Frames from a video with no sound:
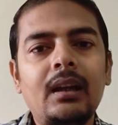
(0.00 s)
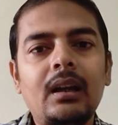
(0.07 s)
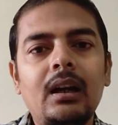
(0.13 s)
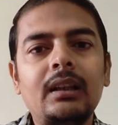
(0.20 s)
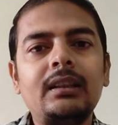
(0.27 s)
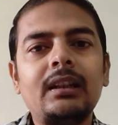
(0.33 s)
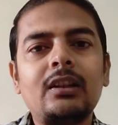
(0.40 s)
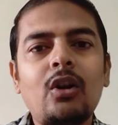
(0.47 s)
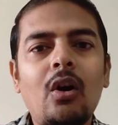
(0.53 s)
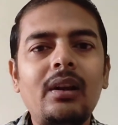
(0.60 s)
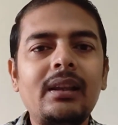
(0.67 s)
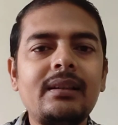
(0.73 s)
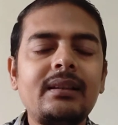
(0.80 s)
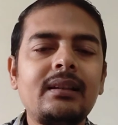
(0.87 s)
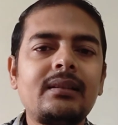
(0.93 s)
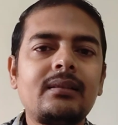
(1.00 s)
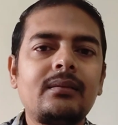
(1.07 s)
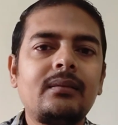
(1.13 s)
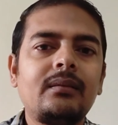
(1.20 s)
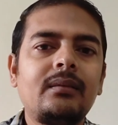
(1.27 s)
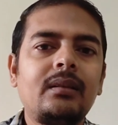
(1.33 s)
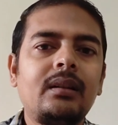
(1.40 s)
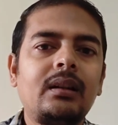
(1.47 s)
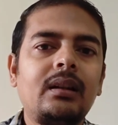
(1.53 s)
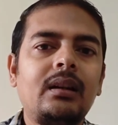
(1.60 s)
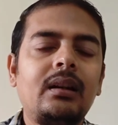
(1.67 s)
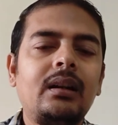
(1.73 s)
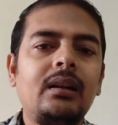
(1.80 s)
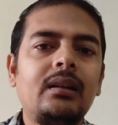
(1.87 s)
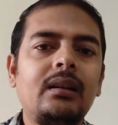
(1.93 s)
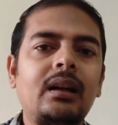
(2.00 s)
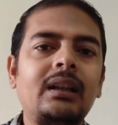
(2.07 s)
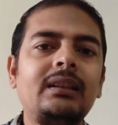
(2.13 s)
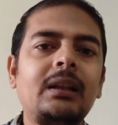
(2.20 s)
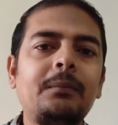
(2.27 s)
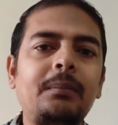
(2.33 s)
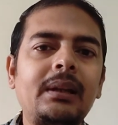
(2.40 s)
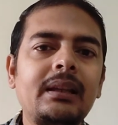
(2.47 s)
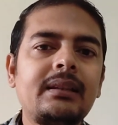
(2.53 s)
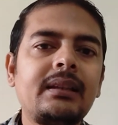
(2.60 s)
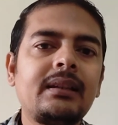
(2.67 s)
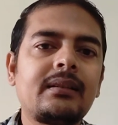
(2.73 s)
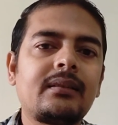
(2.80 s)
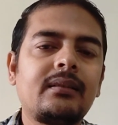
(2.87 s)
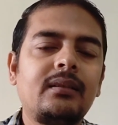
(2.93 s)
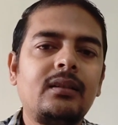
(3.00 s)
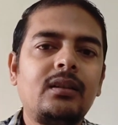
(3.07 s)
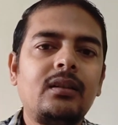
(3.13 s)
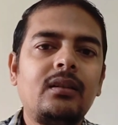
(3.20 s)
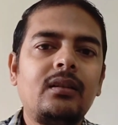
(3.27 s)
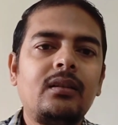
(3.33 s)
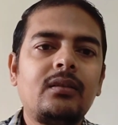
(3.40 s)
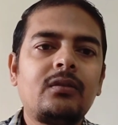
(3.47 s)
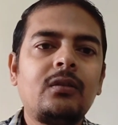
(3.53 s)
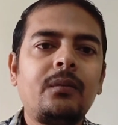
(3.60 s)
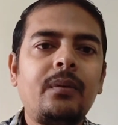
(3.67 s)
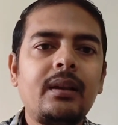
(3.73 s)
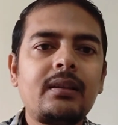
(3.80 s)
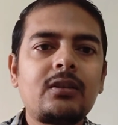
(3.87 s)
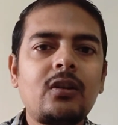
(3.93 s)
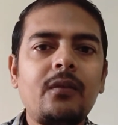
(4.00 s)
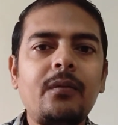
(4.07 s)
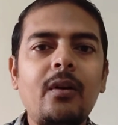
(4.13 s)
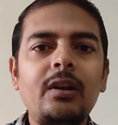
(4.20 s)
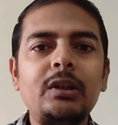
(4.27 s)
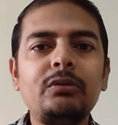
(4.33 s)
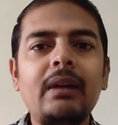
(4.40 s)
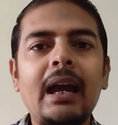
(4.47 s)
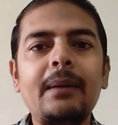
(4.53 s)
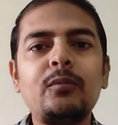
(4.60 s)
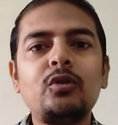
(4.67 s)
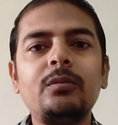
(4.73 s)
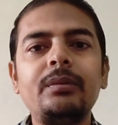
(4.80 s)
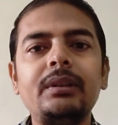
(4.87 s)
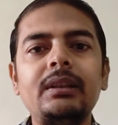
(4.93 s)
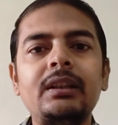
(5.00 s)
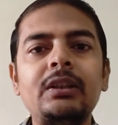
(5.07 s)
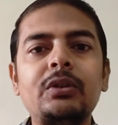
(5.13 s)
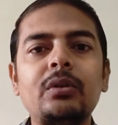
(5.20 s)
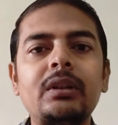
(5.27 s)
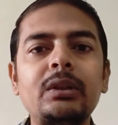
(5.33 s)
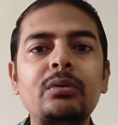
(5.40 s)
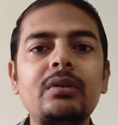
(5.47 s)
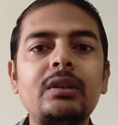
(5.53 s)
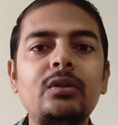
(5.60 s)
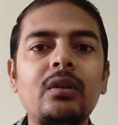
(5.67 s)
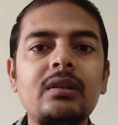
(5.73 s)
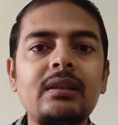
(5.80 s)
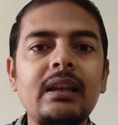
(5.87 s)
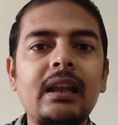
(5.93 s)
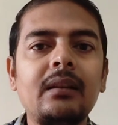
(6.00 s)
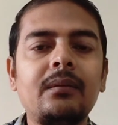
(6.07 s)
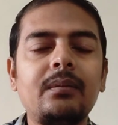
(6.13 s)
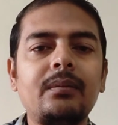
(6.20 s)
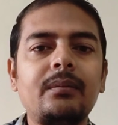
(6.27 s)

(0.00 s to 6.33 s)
other colleges, other places. So first of all, you have to introduce yourself.